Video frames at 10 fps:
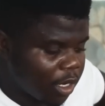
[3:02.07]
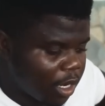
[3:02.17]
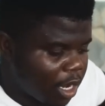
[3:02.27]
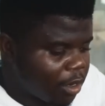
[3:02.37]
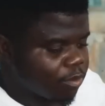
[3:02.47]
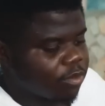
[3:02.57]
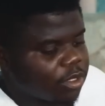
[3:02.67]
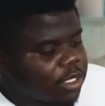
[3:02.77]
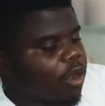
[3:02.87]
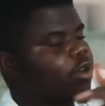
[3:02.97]
um,
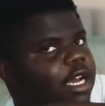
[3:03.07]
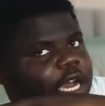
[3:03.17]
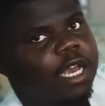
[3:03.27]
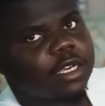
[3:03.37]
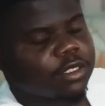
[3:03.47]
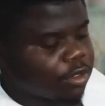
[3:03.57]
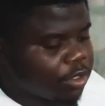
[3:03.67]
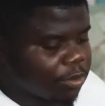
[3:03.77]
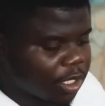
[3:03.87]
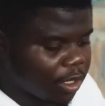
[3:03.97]
Stuck on Islands
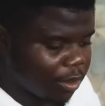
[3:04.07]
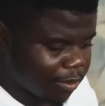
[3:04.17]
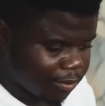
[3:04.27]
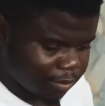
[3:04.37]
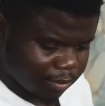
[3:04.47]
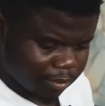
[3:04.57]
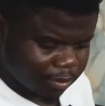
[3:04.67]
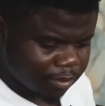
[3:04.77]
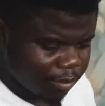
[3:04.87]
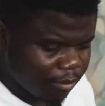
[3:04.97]
YouTube channel.
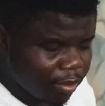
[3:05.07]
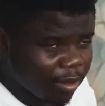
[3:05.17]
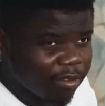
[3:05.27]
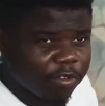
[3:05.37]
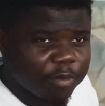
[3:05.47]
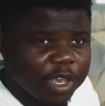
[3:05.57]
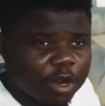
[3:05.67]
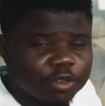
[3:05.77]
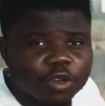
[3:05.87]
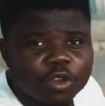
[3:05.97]
For me,
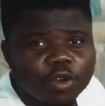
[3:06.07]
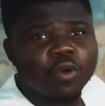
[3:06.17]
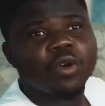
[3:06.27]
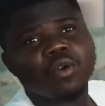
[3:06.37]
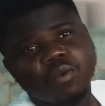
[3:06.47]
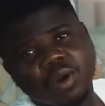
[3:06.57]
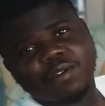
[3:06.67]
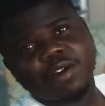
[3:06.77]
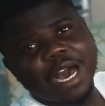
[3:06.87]
I'll show you whatever